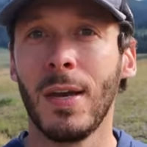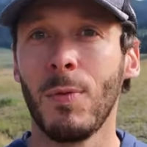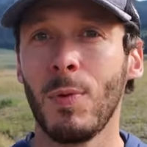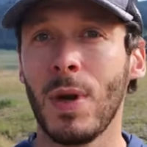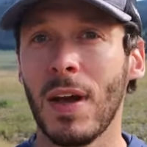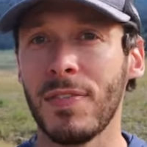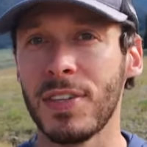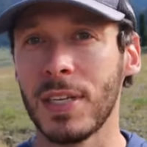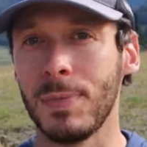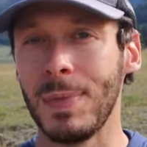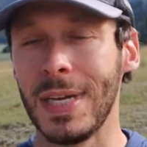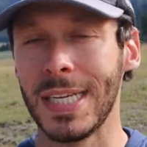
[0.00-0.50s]

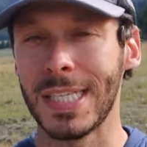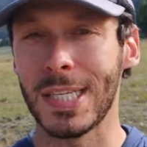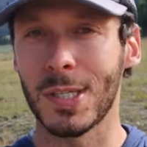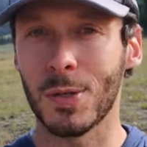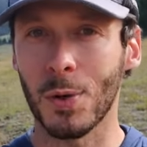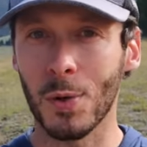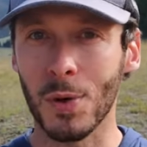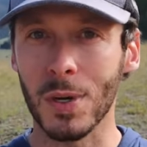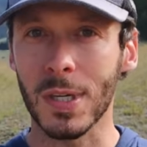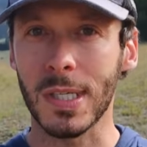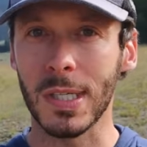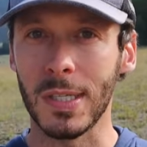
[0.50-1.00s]
We have some
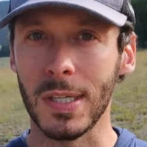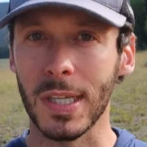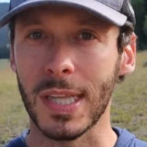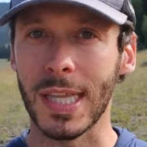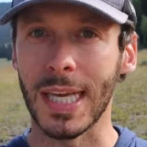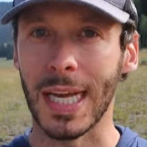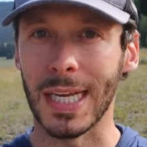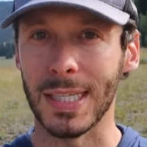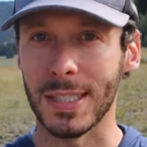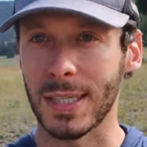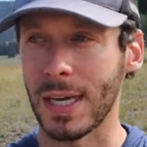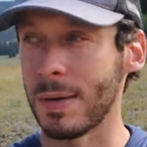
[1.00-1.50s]
historical
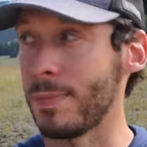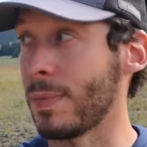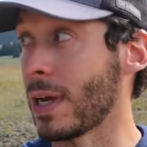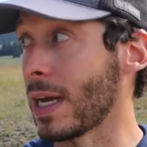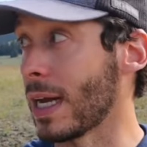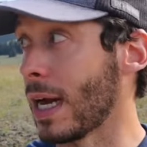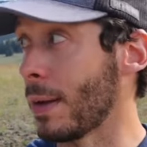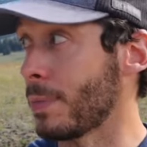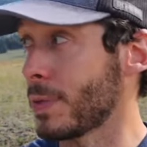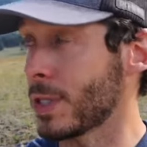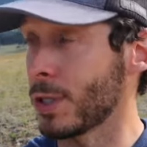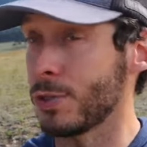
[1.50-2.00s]
things coming up.